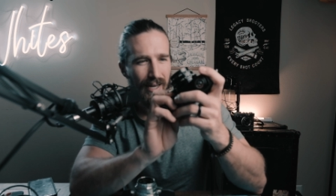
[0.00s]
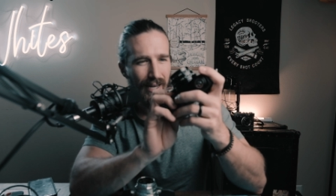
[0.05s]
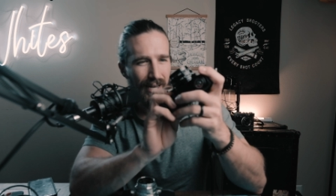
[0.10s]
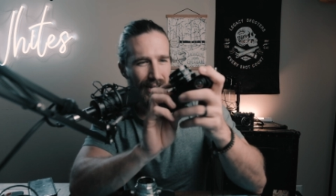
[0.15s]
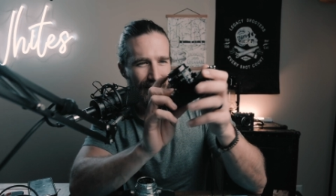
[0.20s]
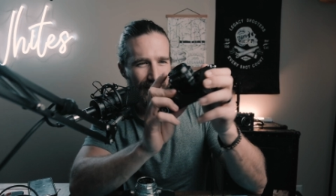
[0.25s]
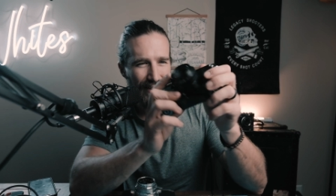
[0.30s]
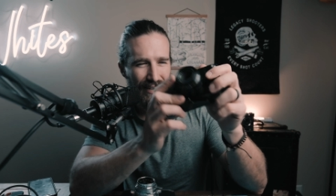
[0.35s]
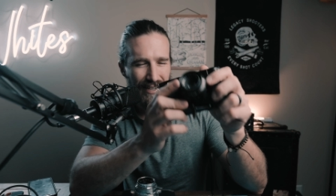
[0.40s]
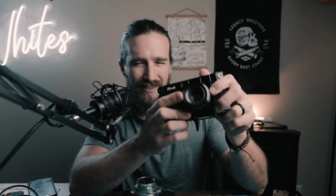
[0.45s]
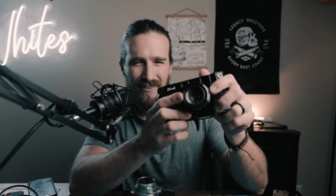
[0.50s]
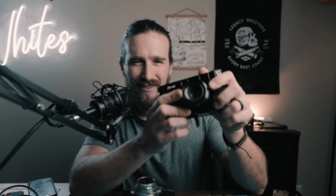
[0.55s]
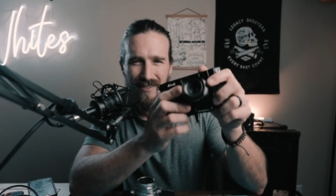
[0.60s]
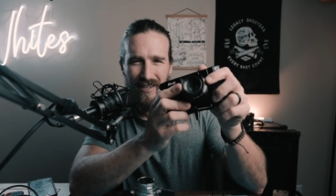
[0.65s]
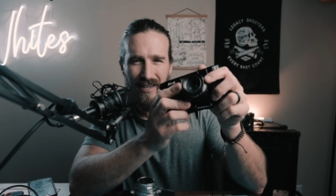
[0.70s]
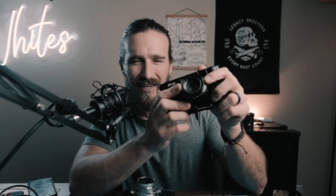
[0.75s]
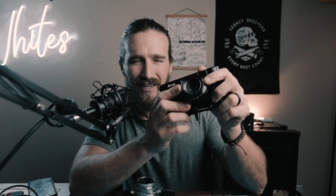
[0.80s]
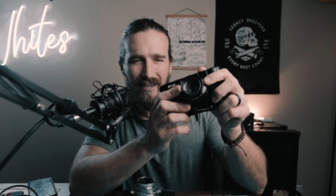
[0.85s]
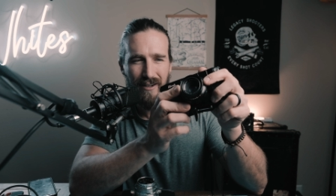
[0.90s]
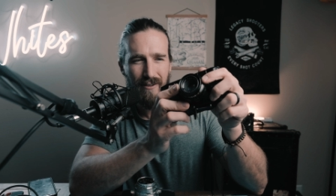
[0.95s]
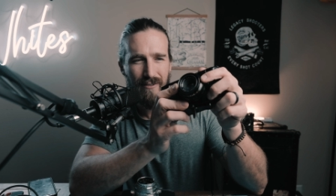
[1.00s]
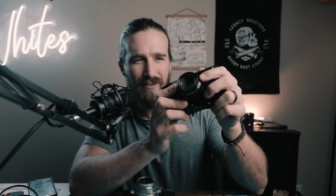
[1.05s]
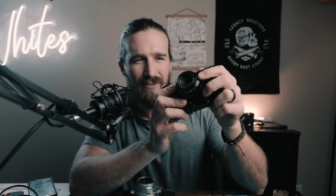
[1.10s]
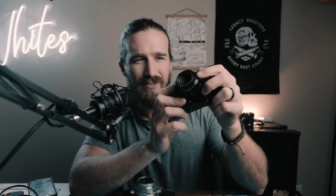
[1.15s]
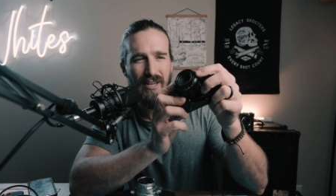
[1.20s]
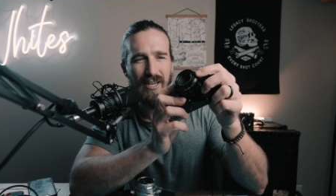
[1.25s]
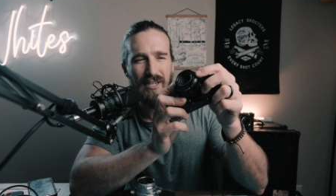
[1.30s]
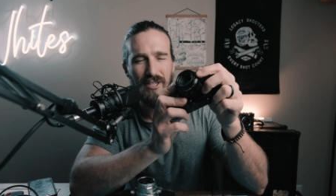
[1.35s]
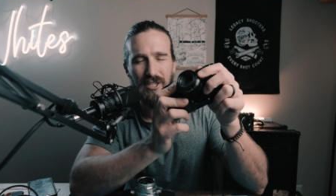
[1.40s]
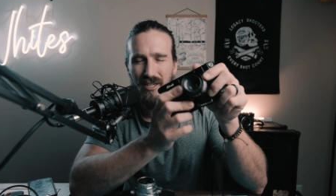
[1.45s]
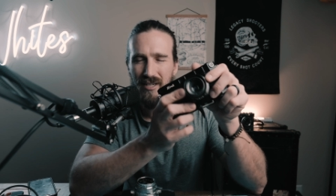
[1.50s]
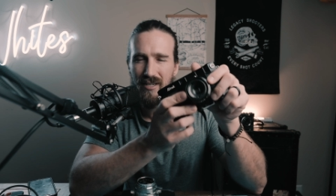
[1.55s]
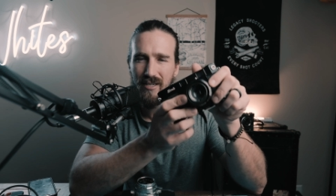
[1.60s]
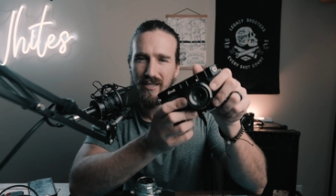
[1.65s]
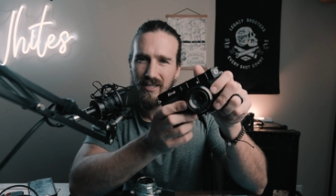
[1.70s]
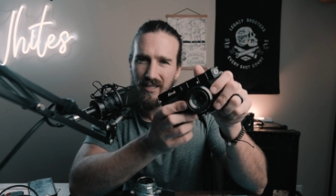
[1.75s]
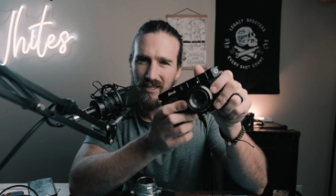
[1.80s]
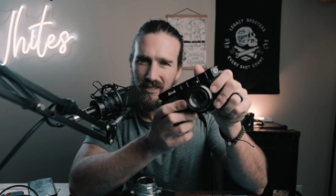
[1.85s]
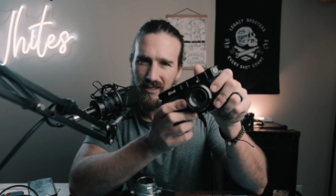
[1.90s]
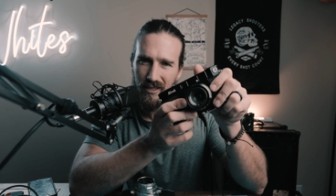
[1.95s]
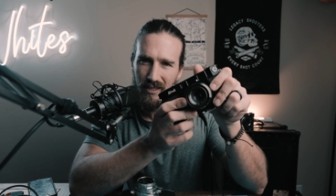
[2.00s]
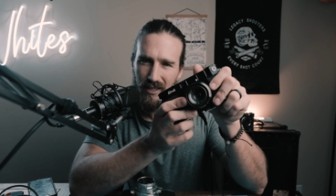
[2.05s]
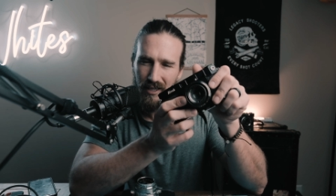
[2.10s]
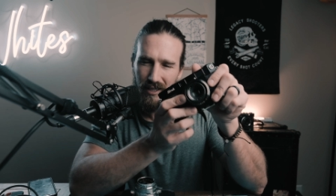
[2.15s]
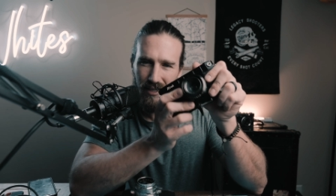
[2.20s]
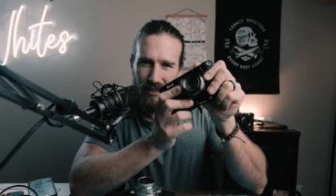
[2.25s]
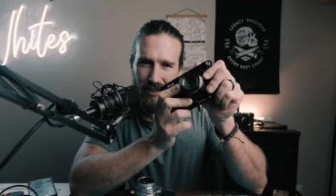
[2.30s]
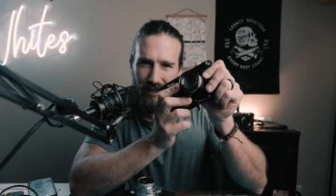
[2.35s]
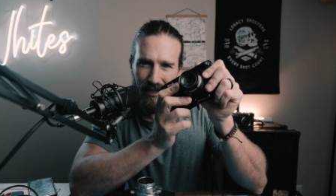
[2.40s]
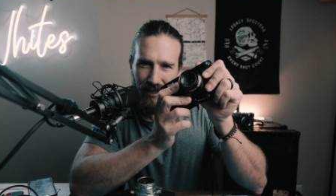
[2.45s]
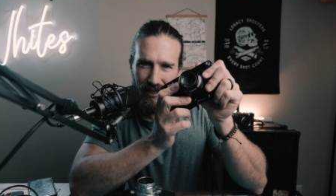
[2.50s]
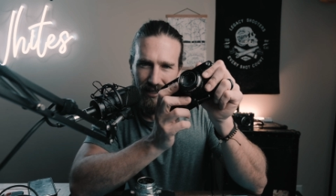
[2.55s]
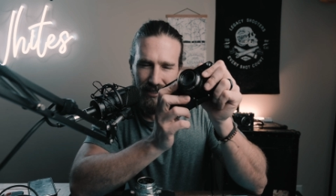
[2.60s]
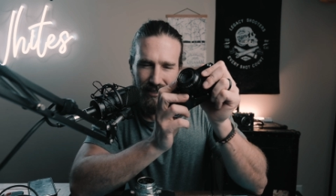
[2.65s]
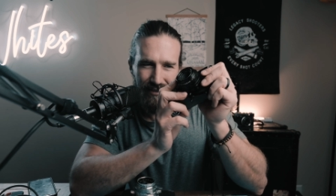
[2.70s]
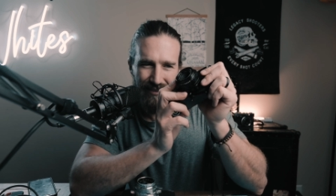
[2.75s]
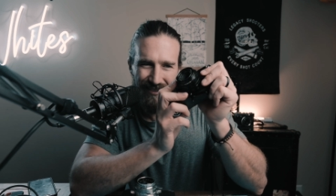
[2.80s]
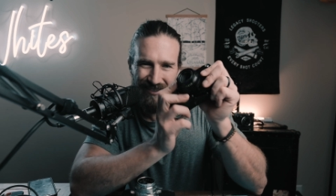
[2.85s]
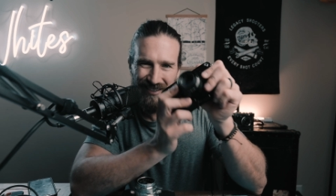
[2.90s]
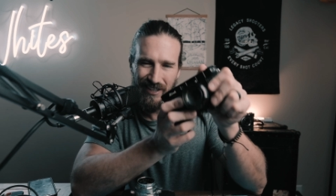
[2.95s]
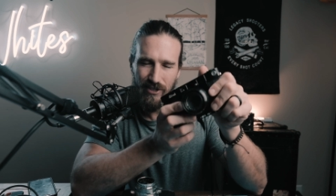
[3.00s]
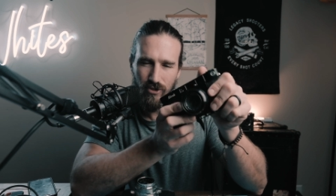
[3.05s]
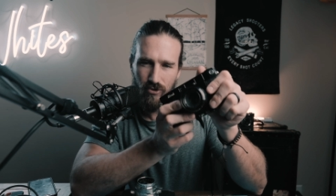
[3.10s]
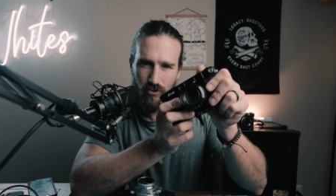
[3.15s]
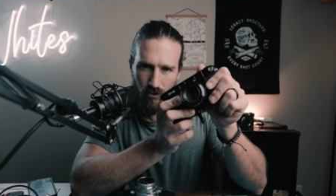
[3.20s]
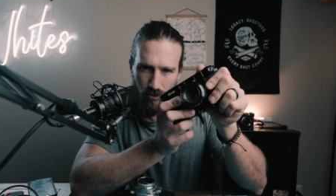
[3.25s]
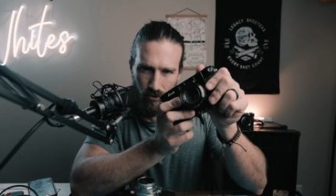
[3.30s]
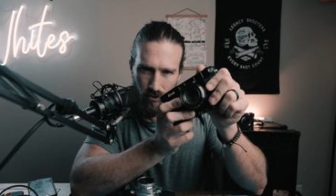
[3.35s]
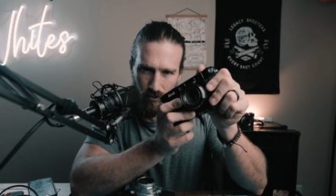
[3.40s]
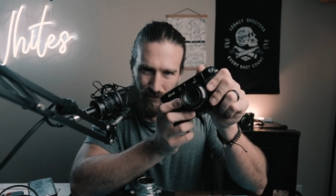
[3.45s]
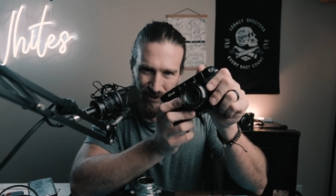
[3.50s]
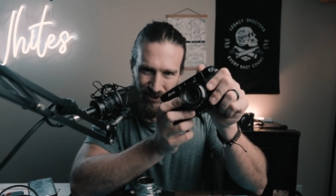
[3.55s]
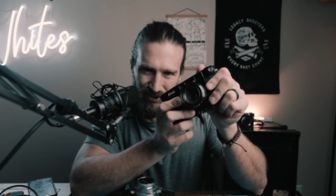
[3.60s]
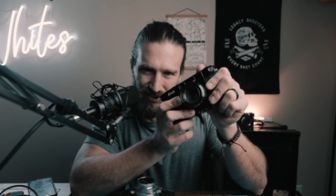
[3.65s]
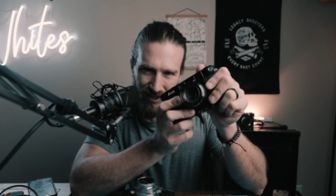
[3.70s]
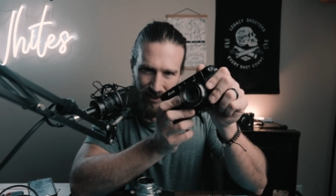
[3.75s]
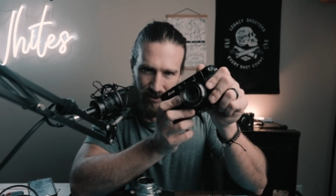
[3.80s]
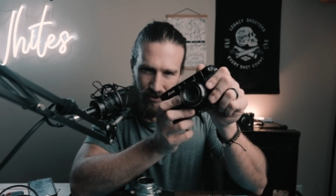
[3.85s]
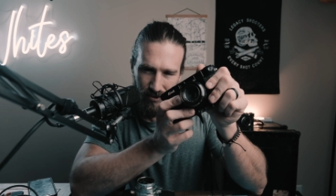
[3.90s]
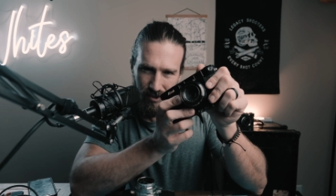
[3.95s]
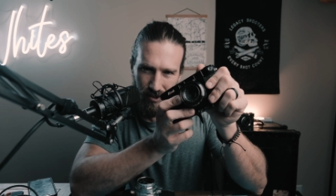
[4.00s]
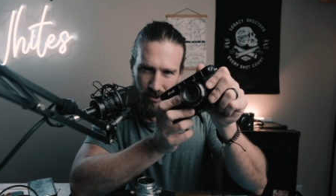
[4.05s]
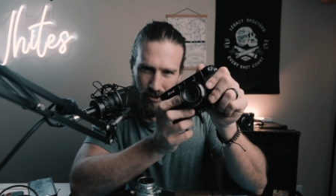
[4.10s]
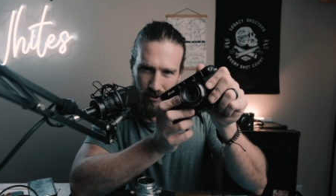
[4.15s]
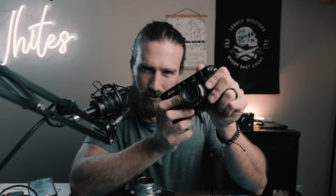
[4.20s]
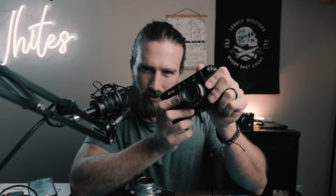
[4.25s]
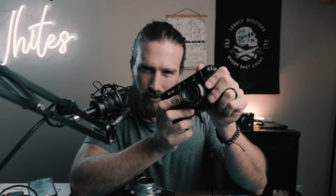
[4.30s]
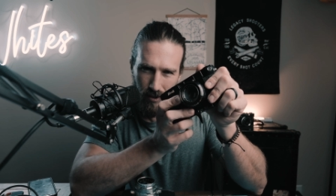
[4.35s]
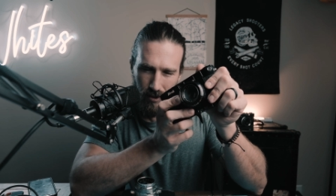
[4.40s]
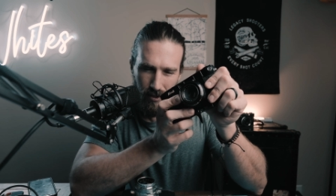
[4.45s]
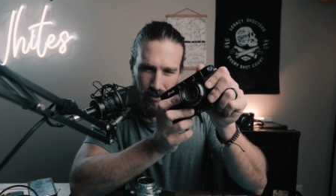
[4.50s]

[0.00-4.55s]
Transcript: And then inside here, there's actually still a set screw missing, so